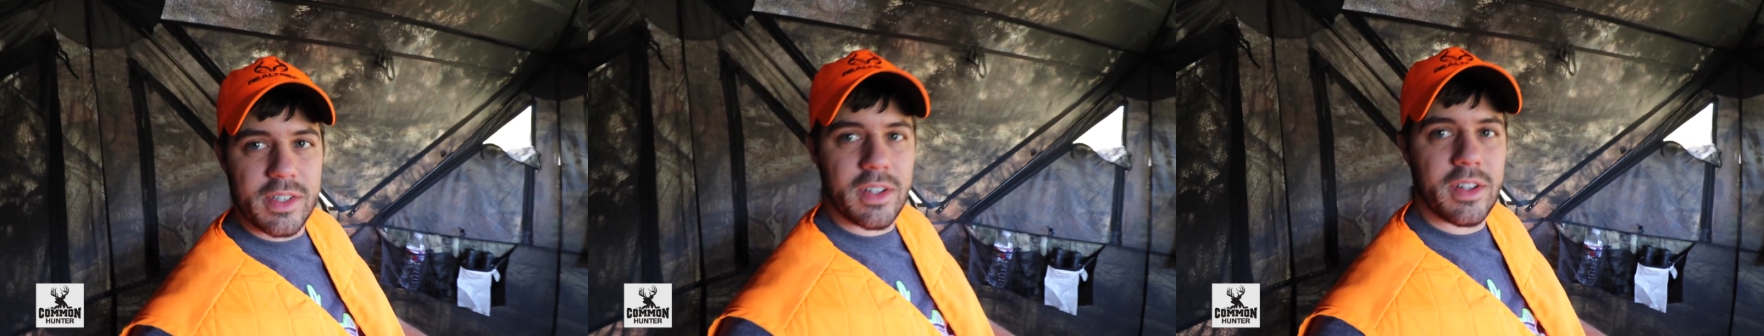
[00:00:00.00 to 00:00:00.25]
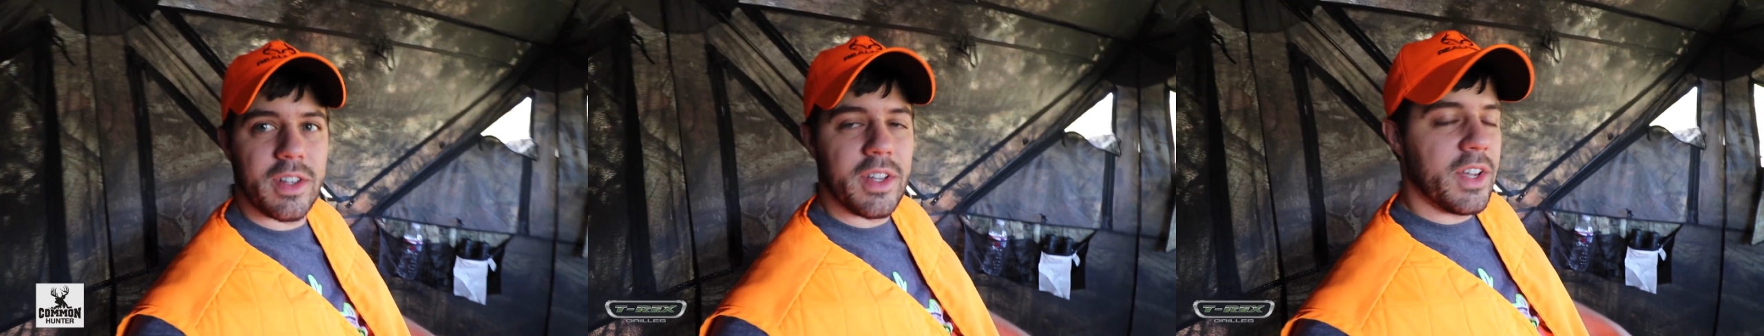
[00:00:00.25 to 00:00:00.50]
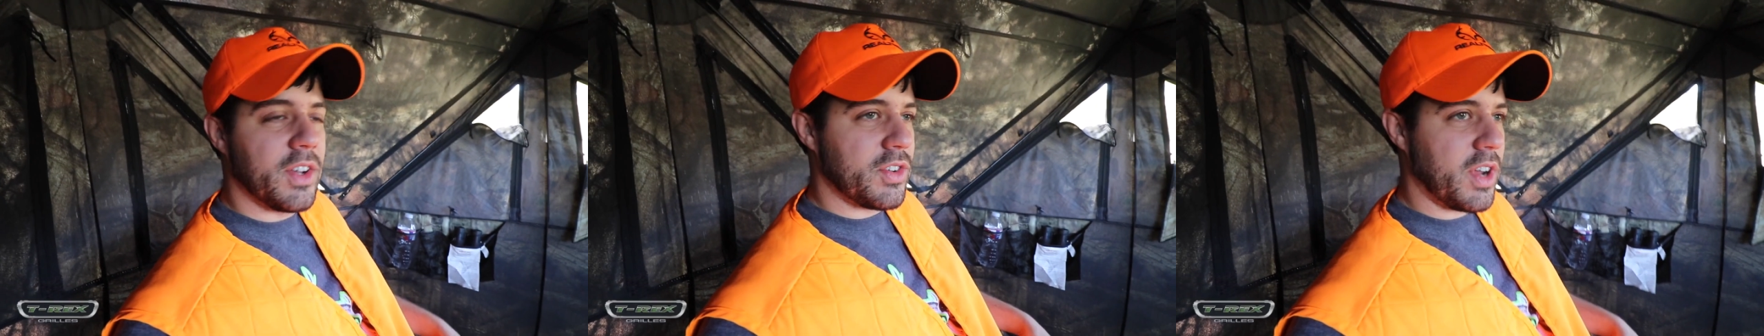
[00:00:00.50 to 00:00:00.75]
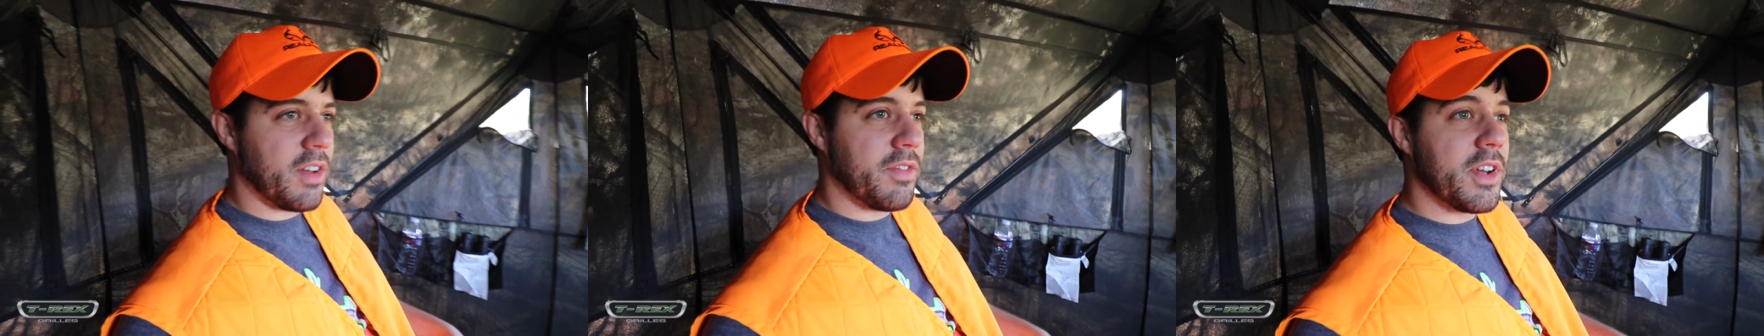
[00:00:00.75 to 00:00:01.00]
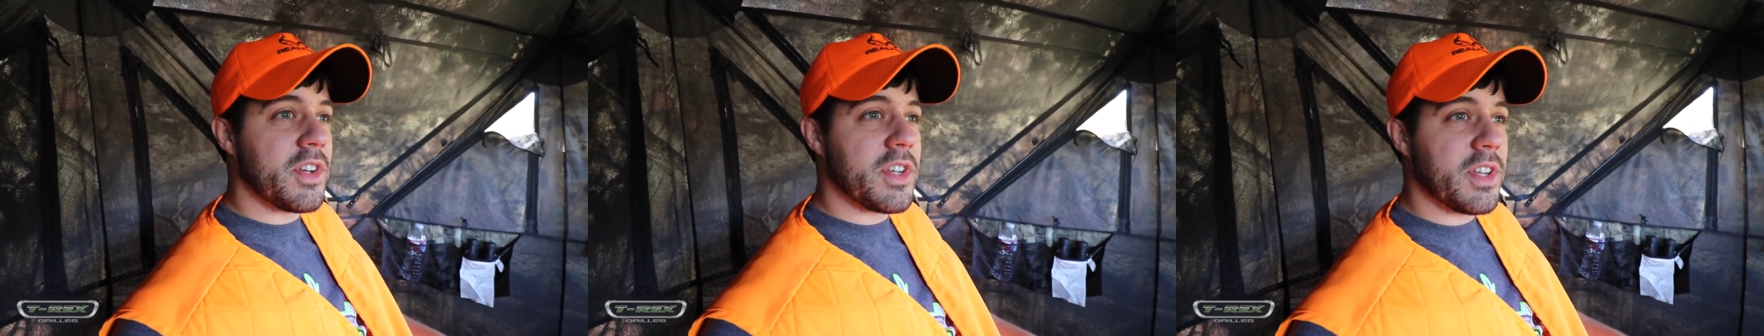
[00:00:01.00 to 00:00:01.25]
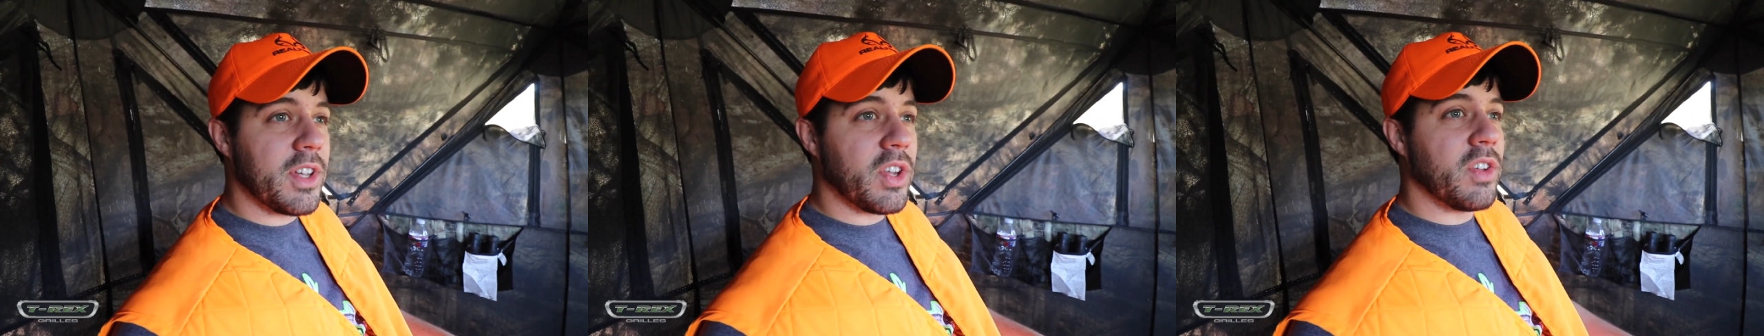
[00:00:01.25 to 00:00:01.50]
to try to finish
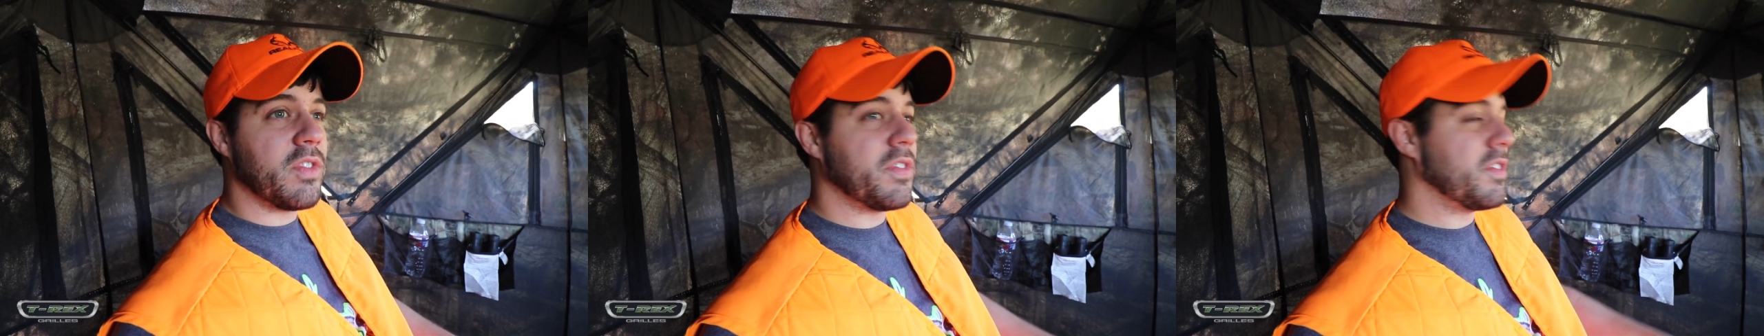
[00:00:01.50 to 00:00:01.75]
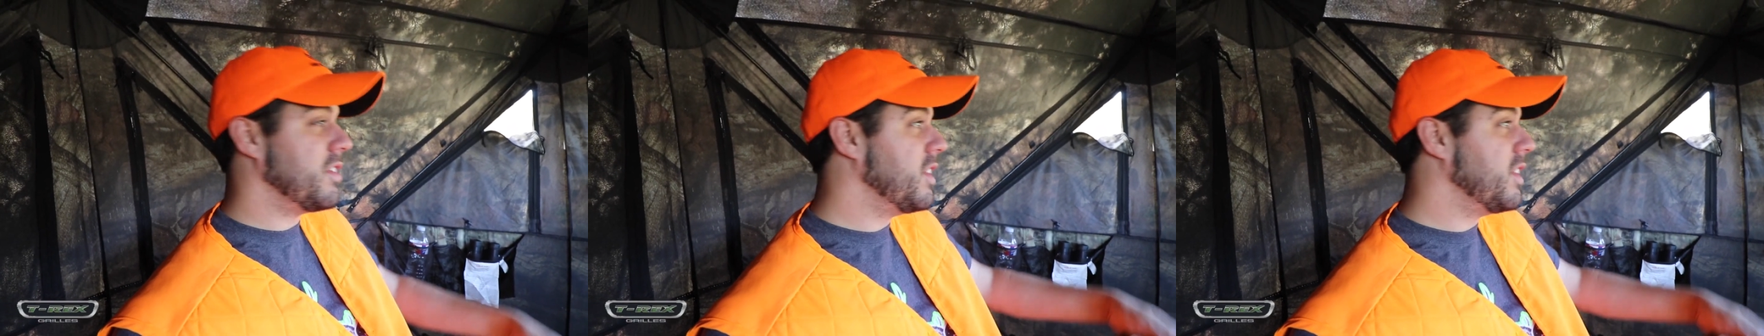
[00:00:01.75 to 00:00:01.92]
the deal if